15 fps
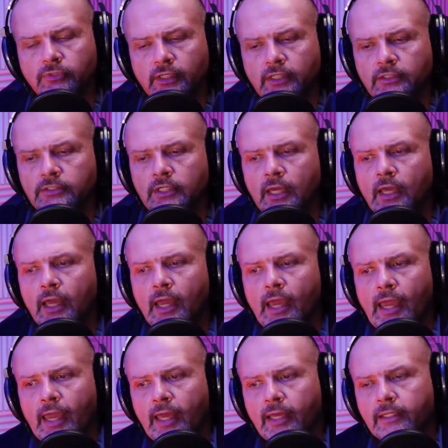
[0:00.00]
things,
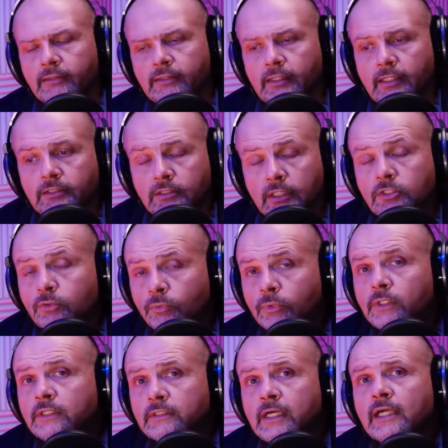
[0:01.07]
and it's a
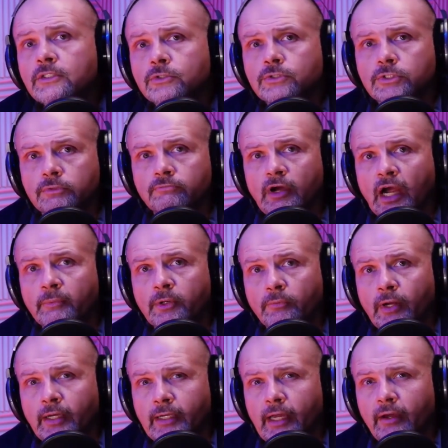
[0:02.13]
really dangerous environment
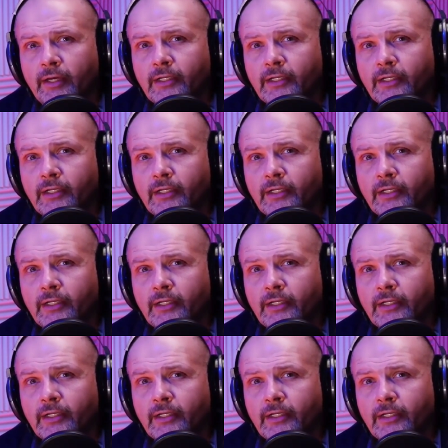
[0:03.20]
right now,